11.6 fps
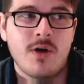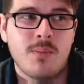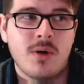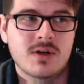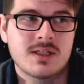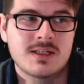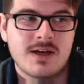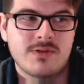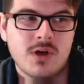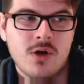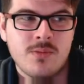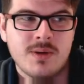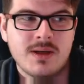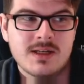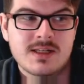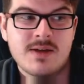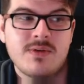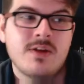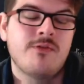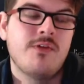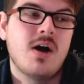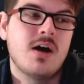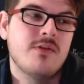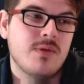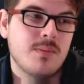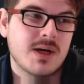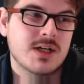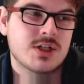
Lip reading: boxes after opening 75. We managed to